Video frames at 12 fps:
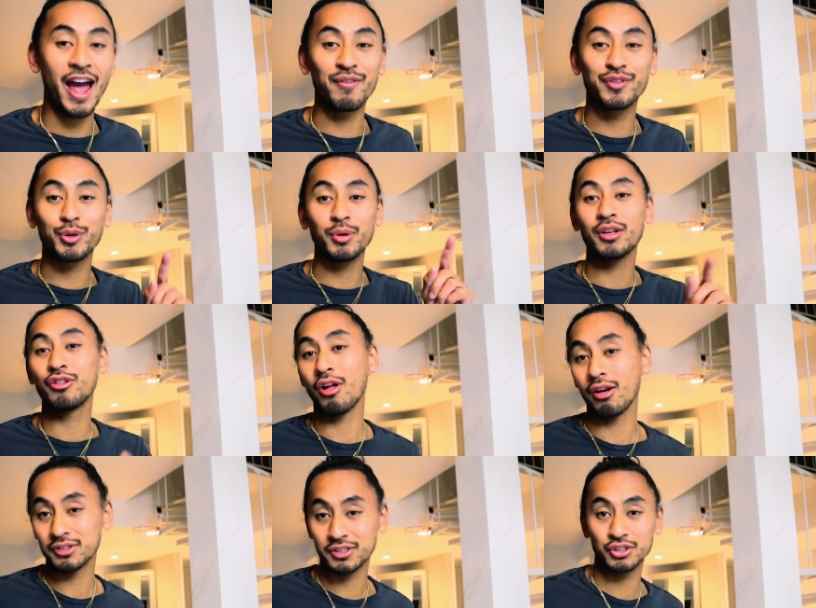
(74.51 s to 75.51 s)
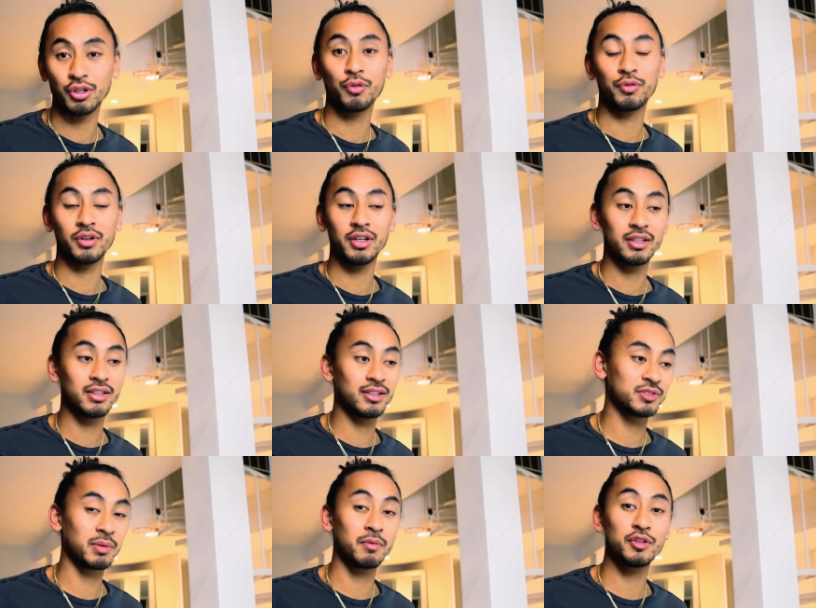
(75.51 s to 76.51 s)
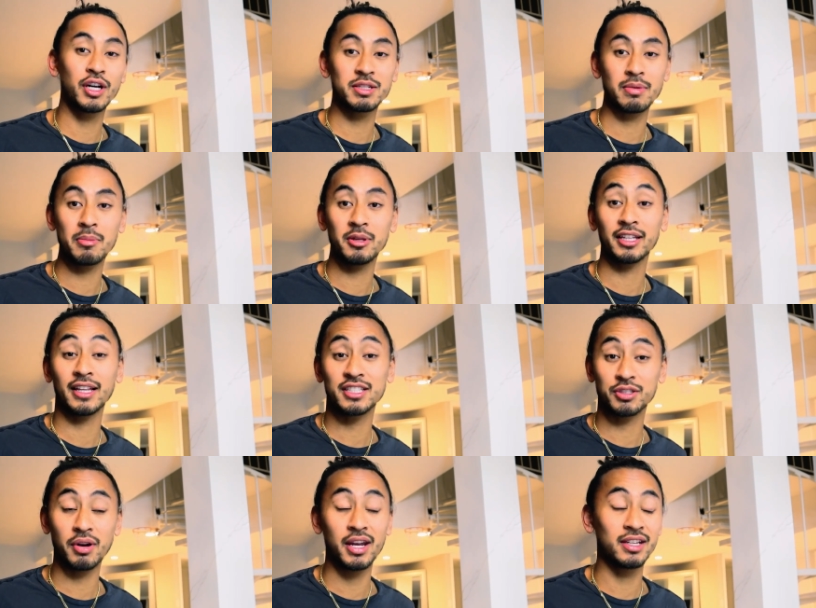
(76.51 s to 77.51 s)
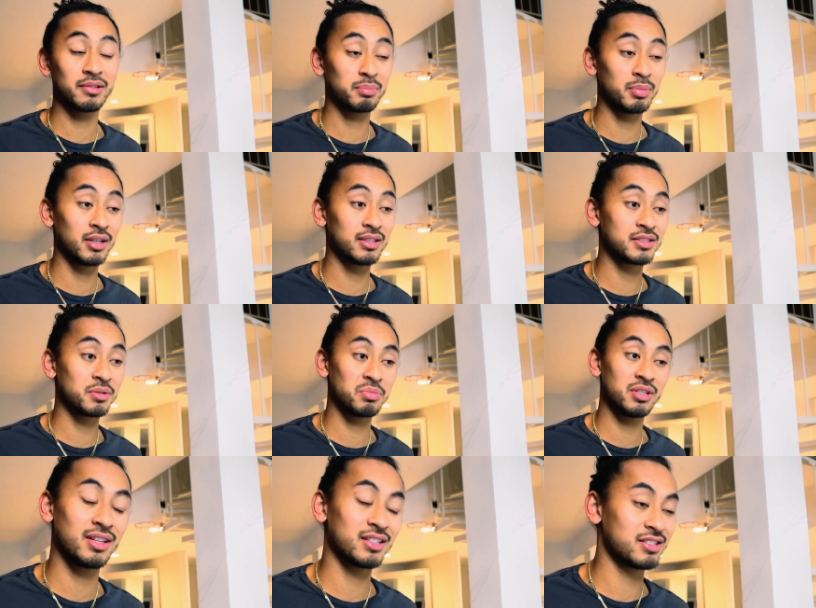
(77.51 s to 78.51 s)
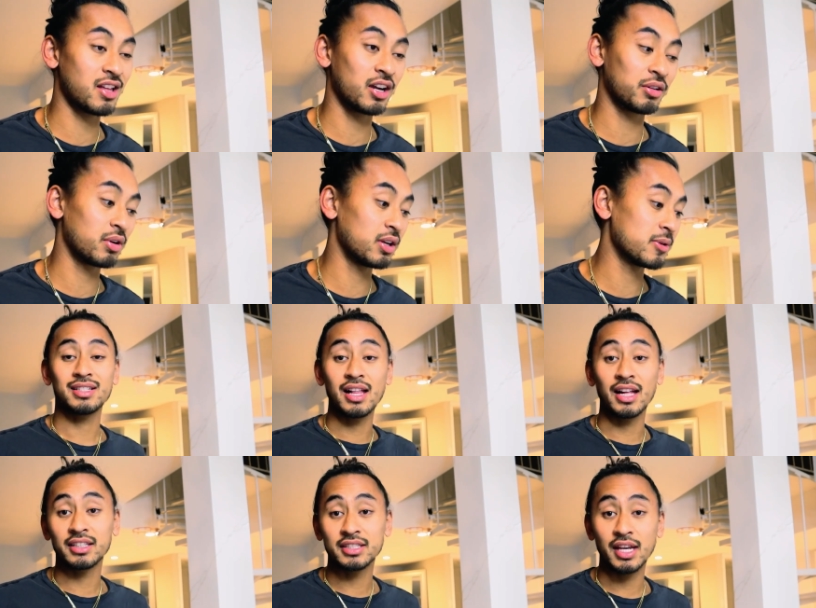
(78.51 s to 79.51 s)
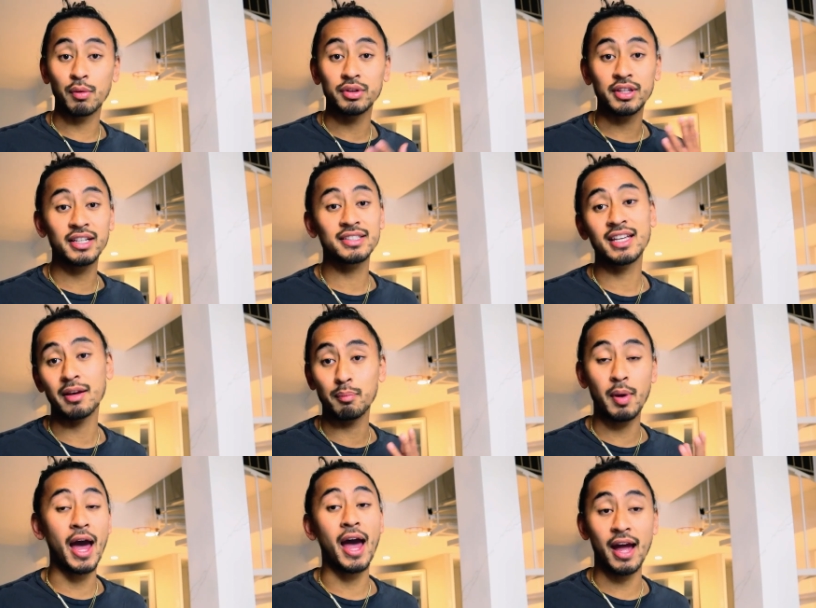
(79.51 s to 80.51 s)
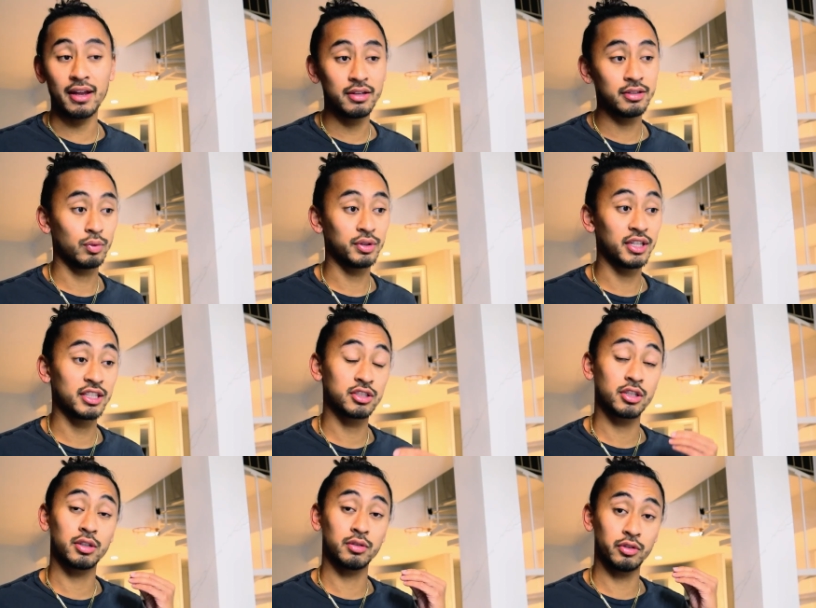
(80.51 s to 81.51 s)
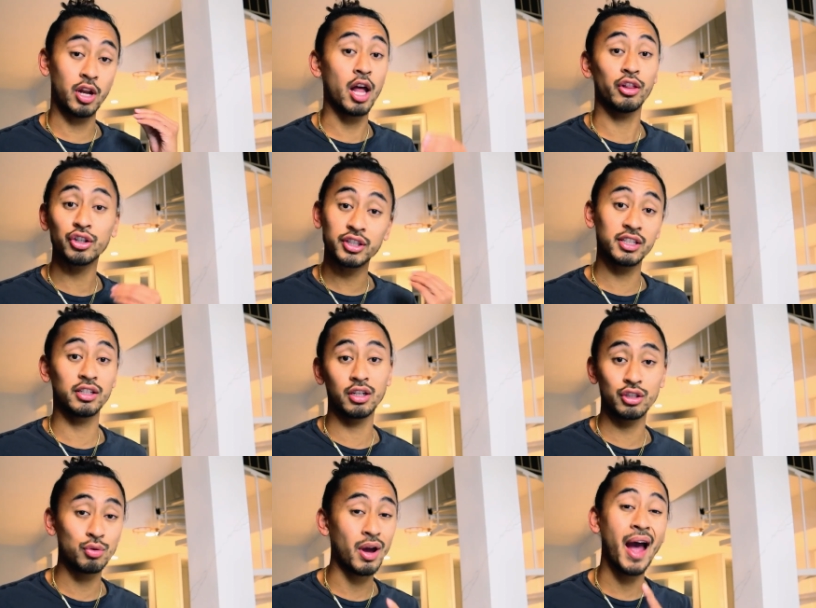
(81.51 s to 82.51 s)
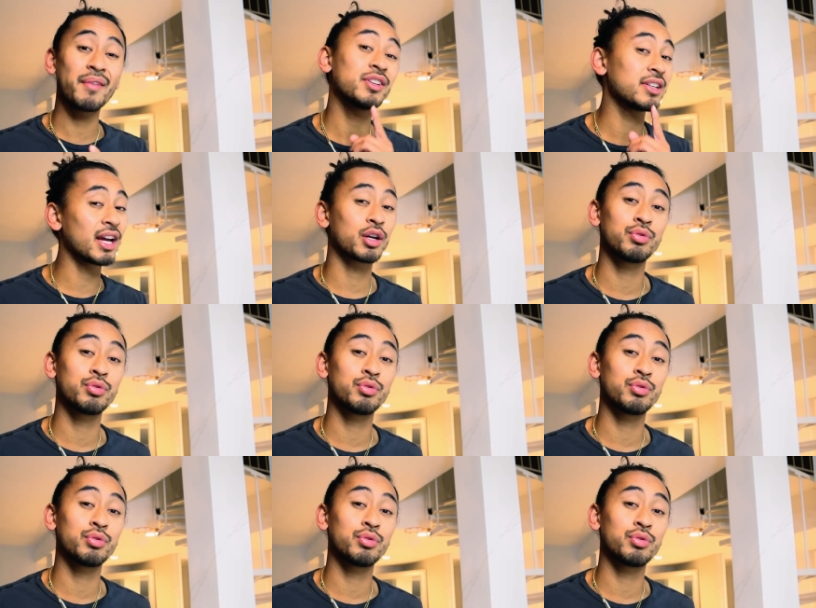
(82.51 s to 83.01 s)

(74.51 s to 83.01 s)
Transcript: have $300 to show for it. Some of you guys might be like, that's great, but to me, that's not great. As I like to say, when things get bad, when things are not looking good, you have to get